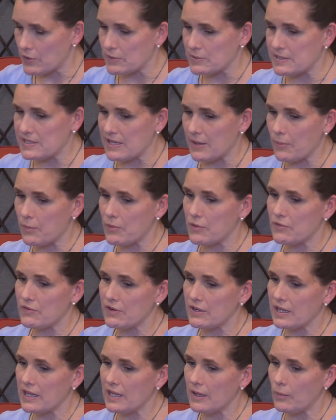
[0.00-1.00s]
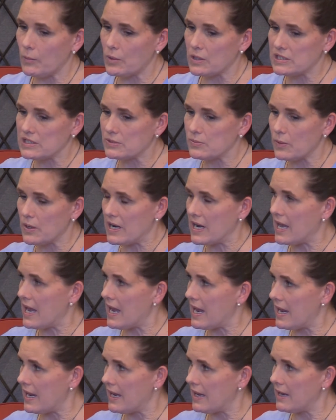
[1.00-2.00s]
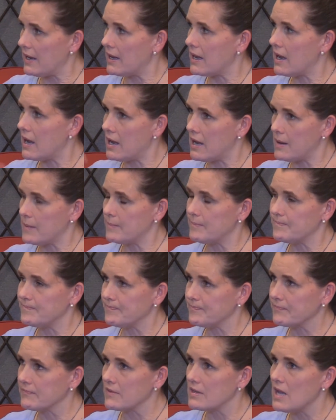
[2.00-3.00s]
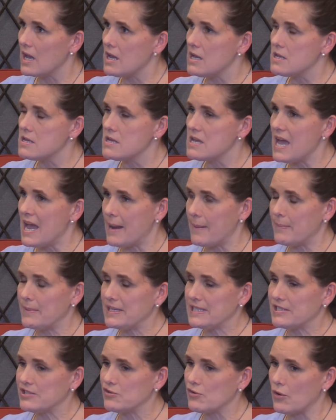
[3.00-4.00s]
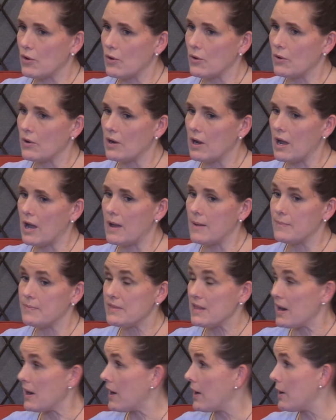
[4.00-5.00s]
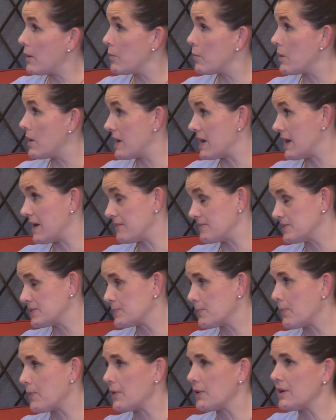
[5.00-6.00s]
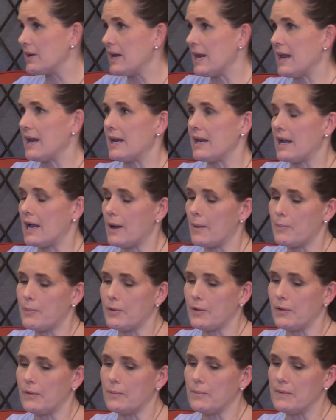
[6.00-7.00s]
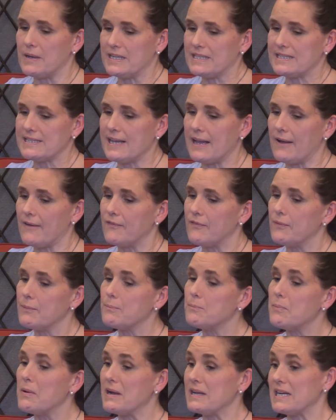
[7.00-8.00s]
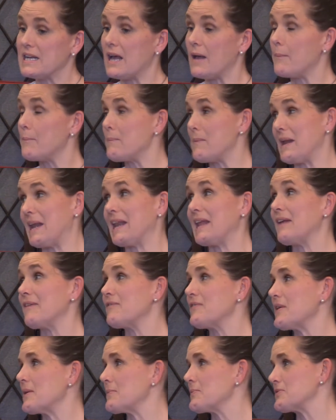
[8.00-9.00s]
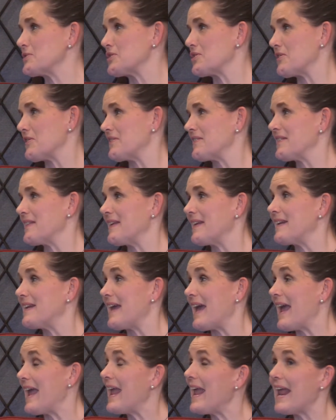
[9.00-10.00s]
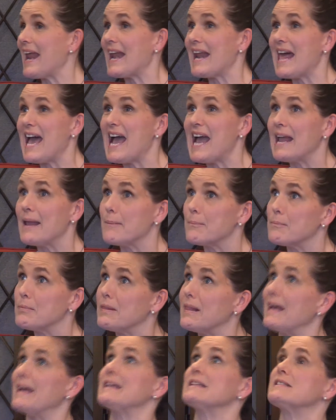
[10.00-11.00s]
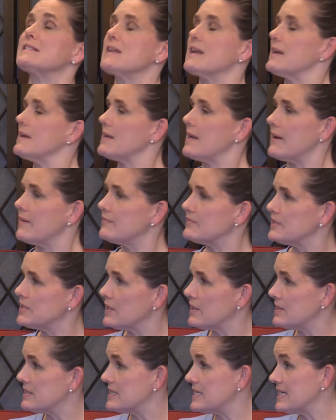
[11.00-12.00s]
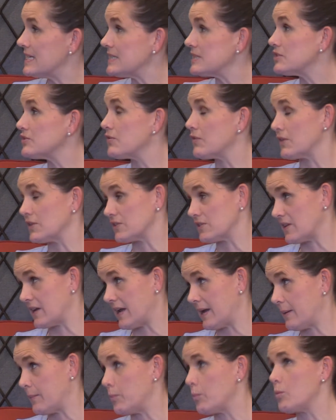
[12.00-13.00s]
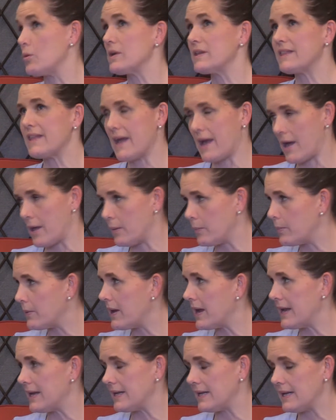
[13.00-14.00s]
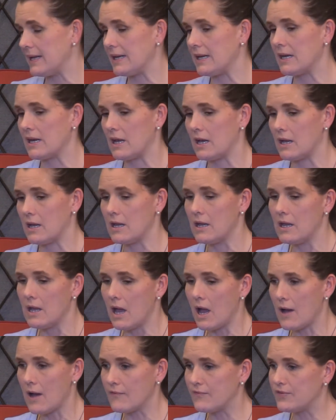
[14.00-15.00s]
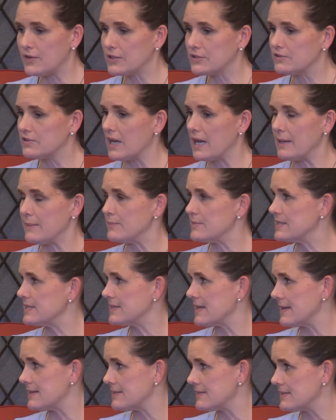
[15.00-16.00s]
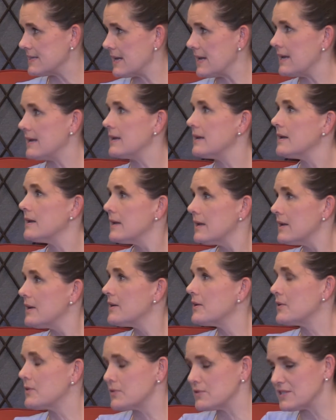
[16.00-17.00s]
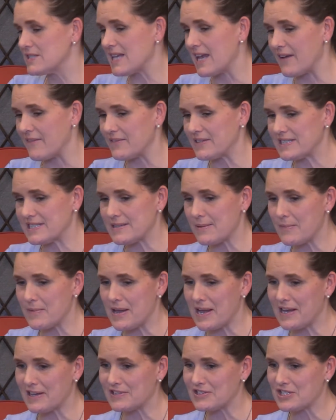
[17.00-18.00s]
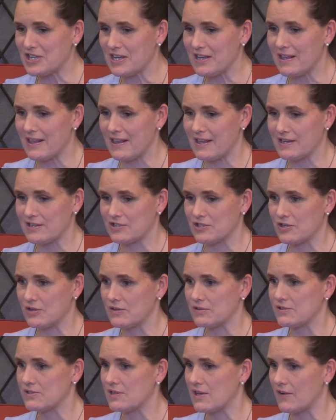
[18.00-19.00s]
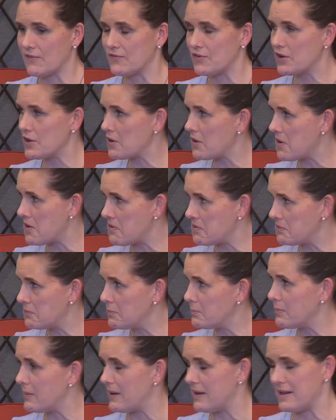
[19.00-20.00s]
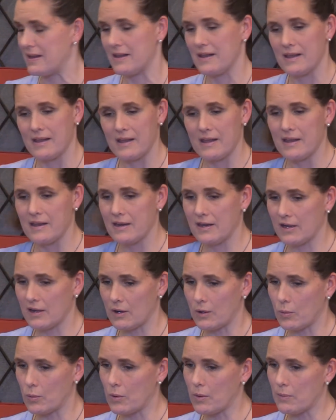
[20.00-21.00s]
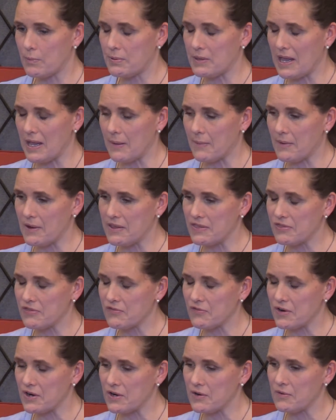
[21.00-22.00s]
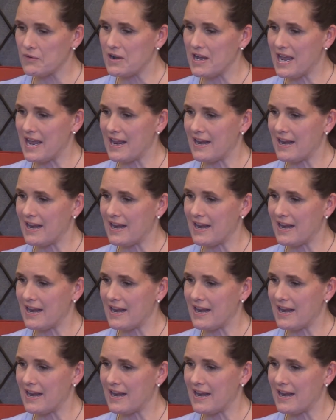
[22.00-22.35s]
groups. There weren't really ones when I had my stroke. There are one. I've spoken at a couple myself, but many of them are during the day, and I'm blessed enough to teach full-time with help. I need a full-time assistant who's having some health issues of her own, but we'll plow on through. And